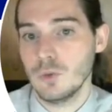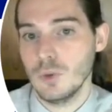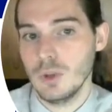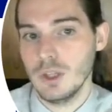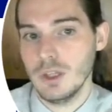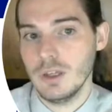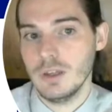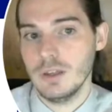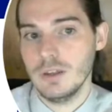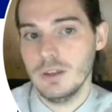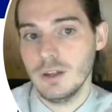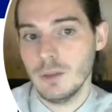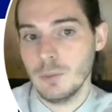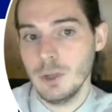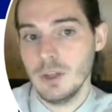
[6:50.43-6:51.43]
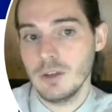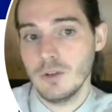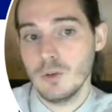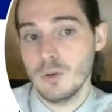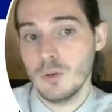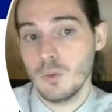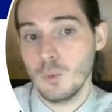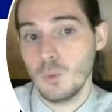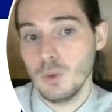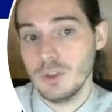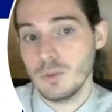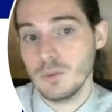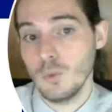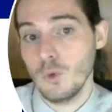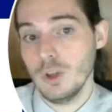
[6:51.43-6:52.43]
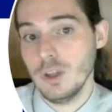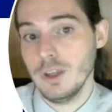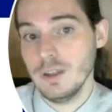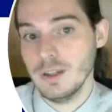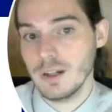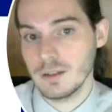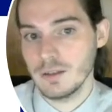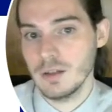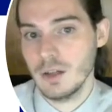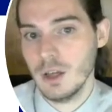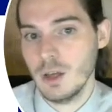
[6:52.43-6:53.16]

to the dynamic on which will they act,